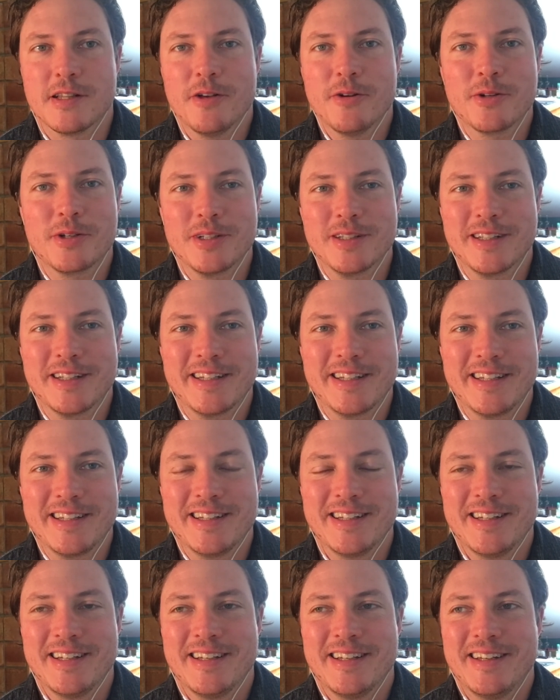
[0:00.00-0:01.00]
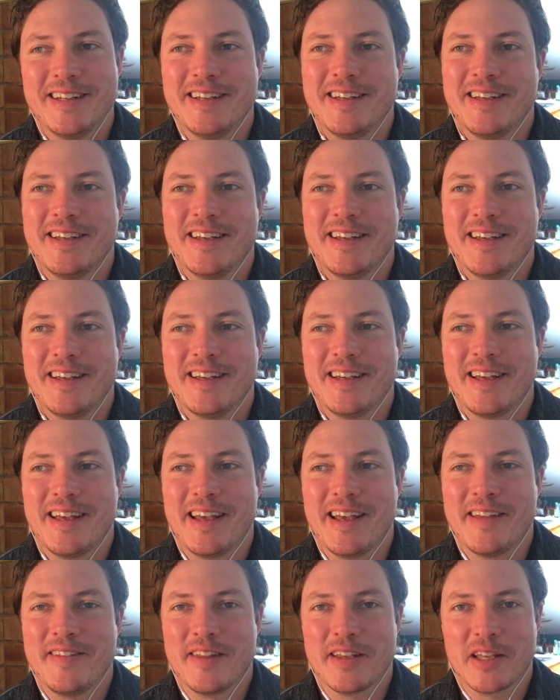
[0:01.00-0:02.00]
locally,
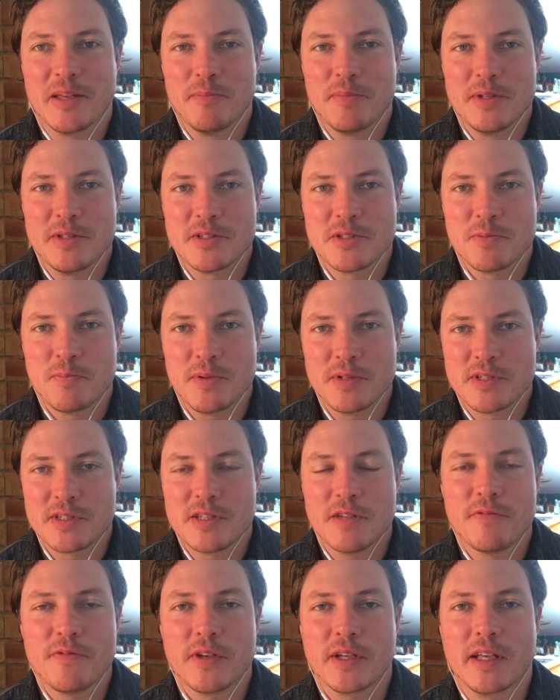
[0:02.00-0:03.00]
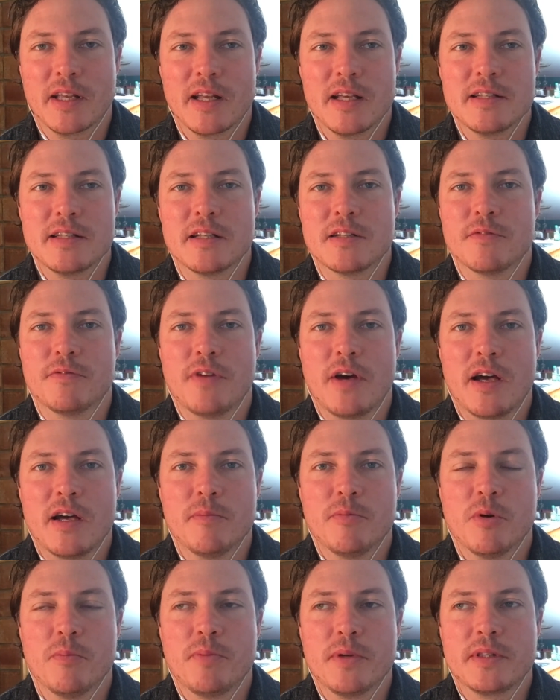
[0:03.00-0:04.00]
and they could be specific and
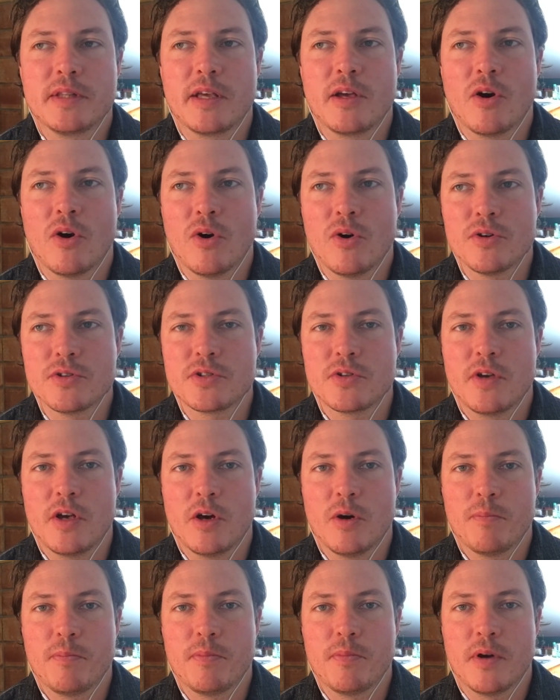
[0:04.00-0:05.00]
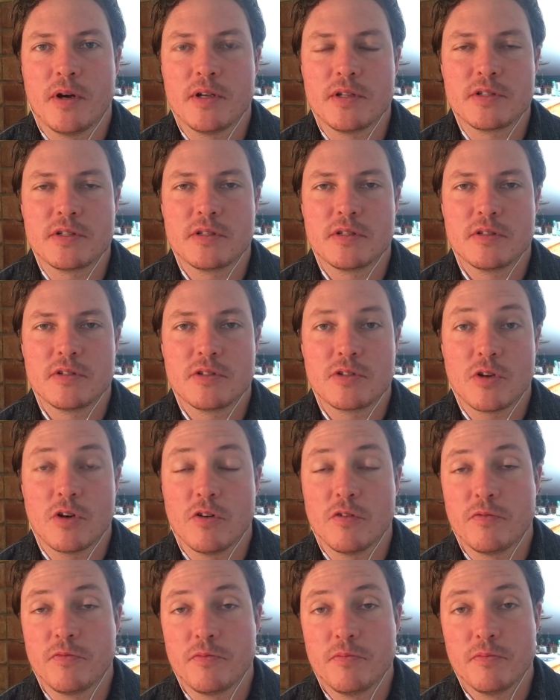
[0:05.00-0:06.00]
identifiable, but they also help us
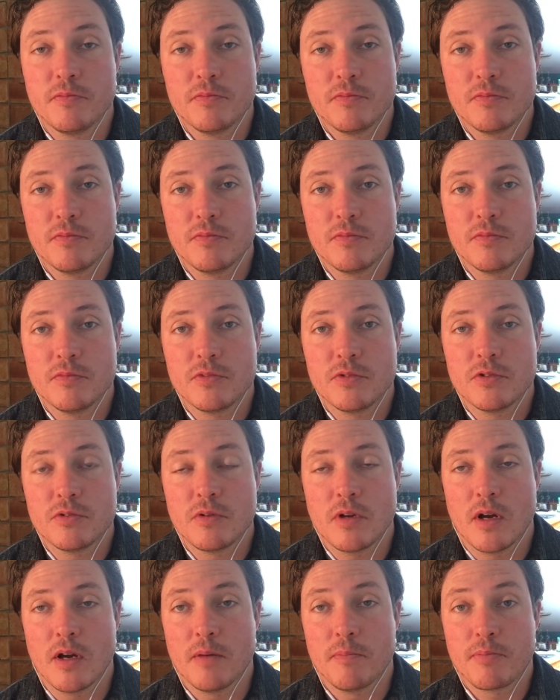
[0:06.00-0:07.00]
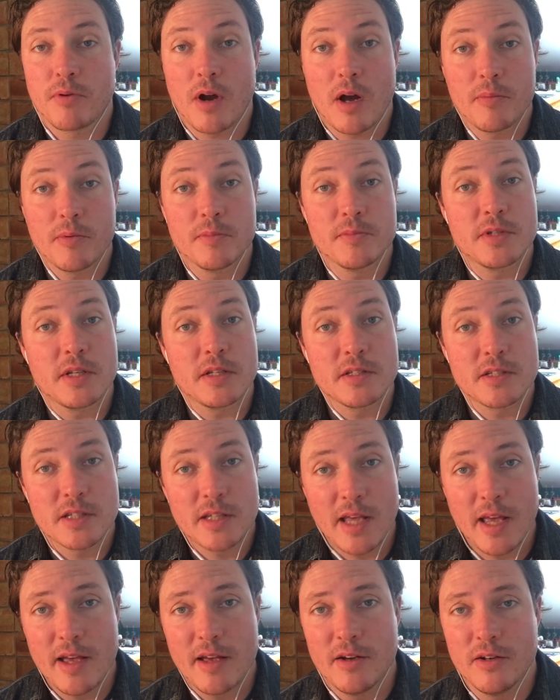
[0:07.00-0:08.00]
solve problems at
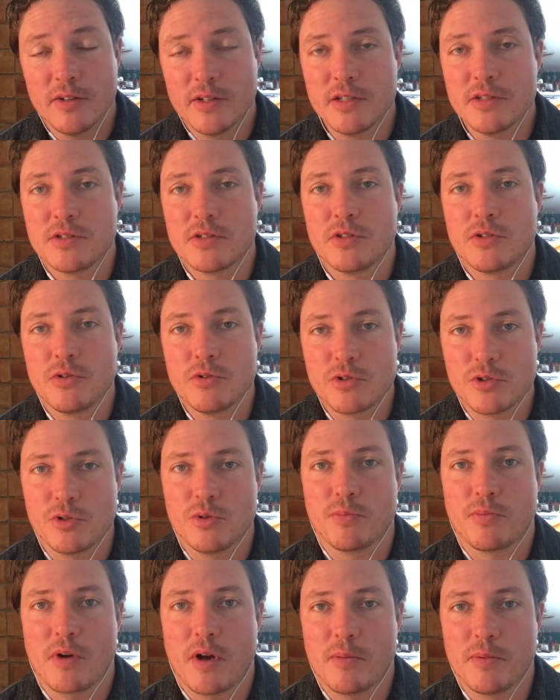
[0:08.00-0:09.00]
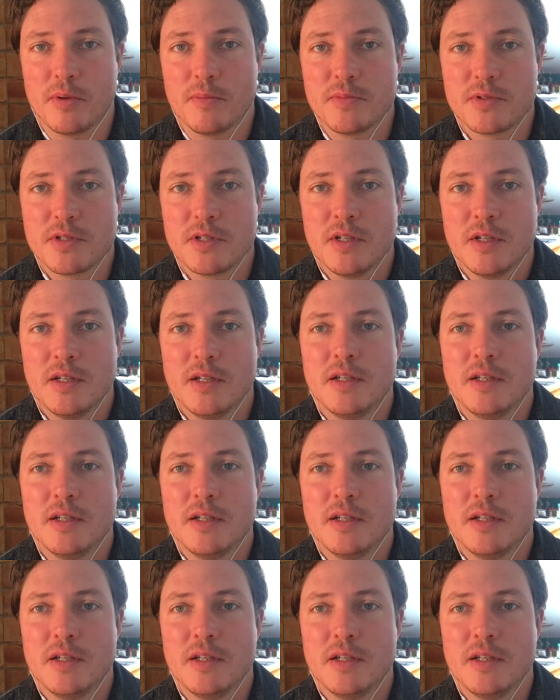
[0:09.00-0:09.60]
scale, institutional problems,